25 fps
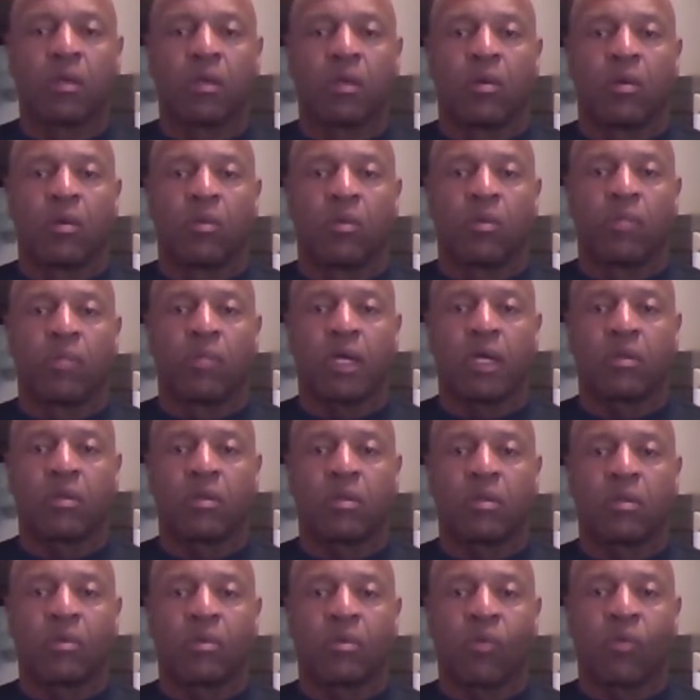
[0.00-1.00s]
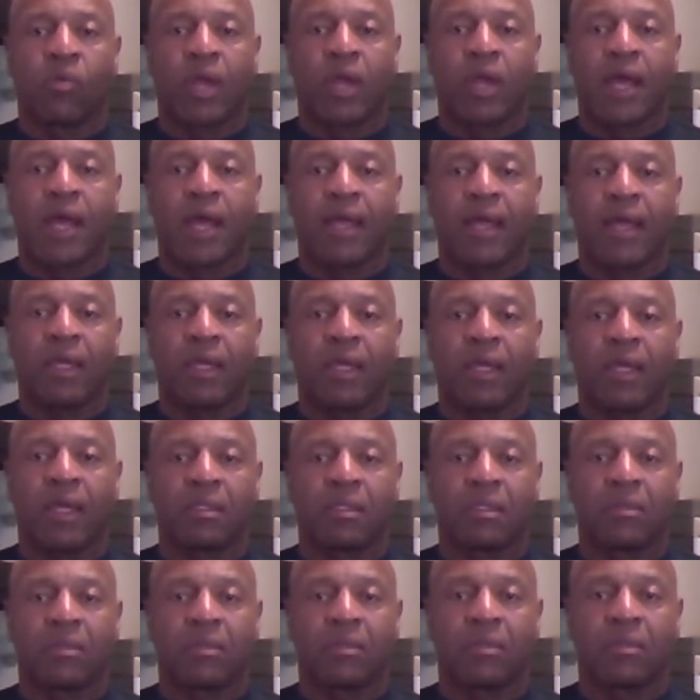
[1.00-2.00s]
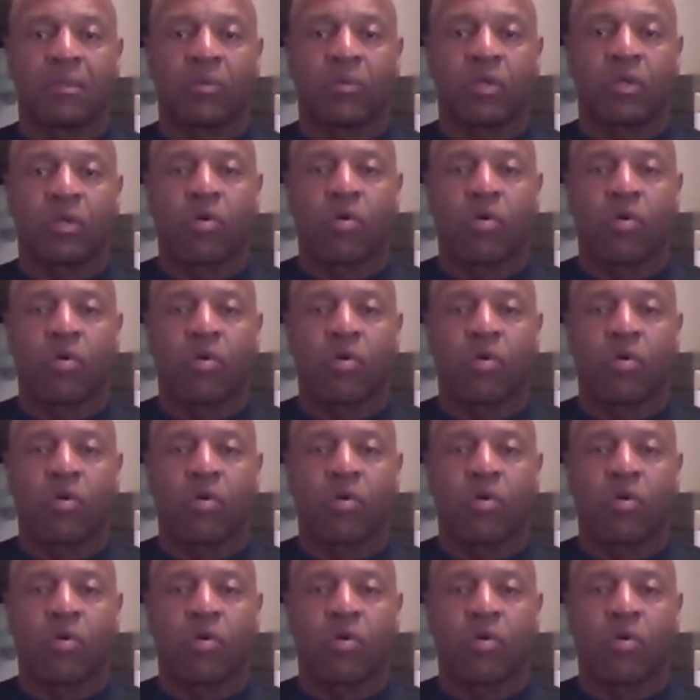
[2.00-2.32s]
but when I would